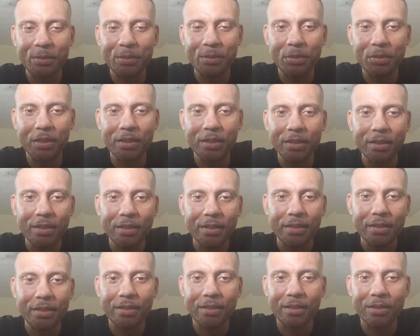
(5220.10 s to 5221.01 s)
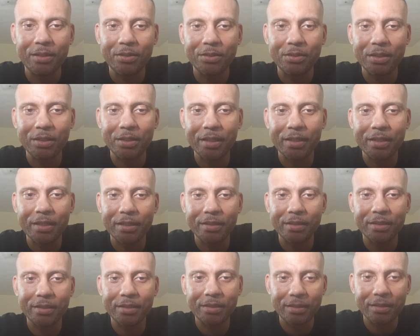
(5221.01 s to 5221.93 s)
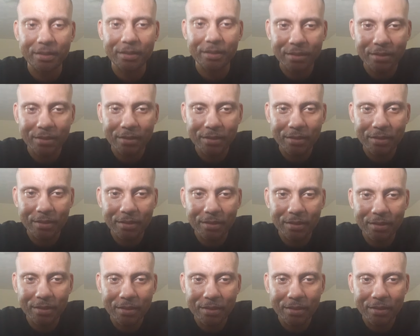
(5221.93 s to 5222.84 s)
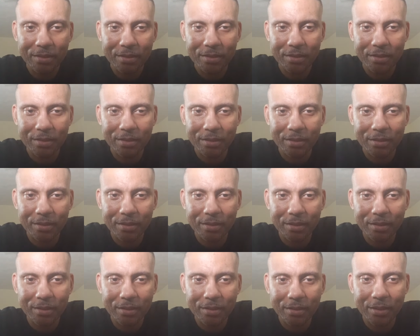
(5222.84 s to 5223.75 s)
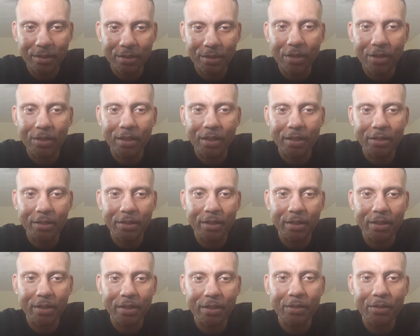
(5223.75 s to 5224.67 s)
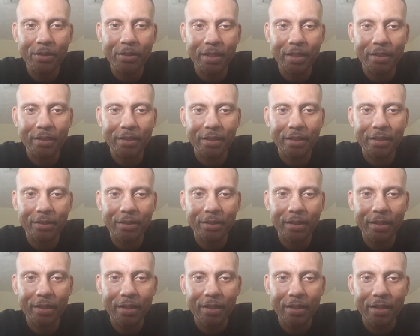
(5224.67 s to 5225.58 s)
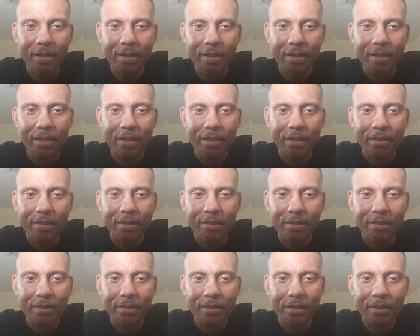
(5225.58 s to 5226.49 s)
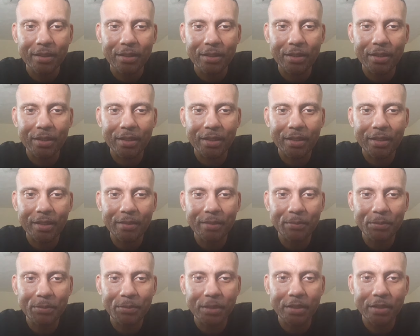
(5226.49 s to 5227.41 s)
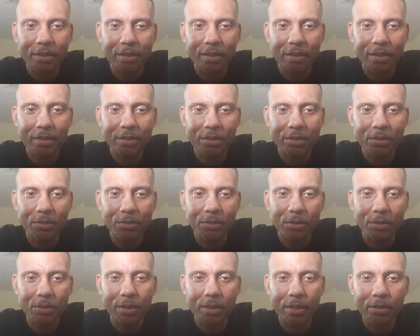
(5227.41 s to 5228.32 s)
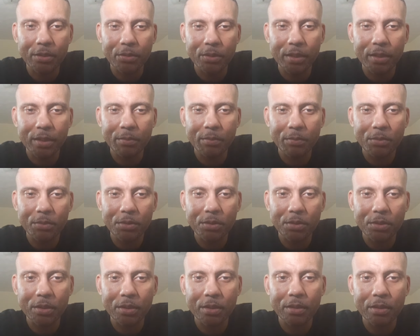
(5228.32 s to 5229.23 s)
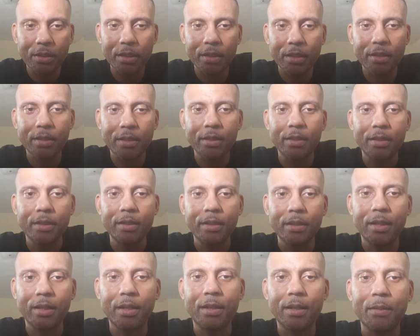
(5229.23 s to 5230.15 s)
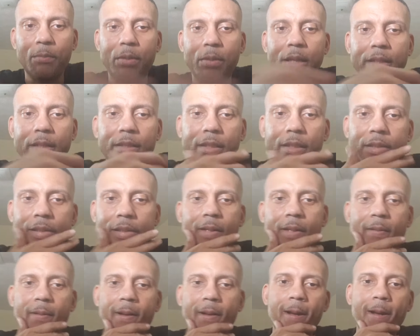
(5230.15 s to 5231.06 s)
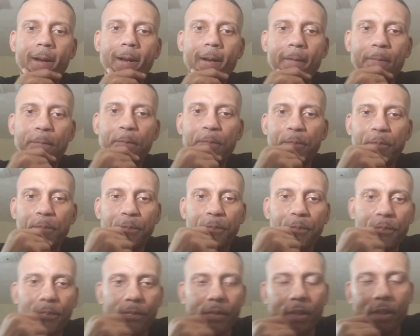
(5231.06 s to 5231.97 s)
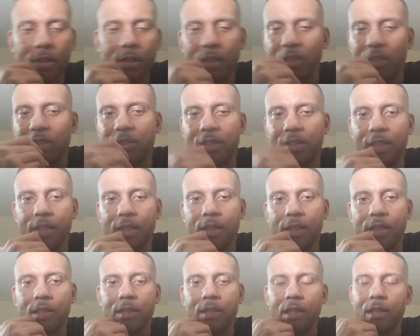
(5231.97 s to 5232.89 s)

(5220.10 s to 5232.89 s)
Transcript: but like I just see Terry. Okay, you here? Okay, Terry. All right, appreciate you, Gregory Moore. Okay, basically, like I said,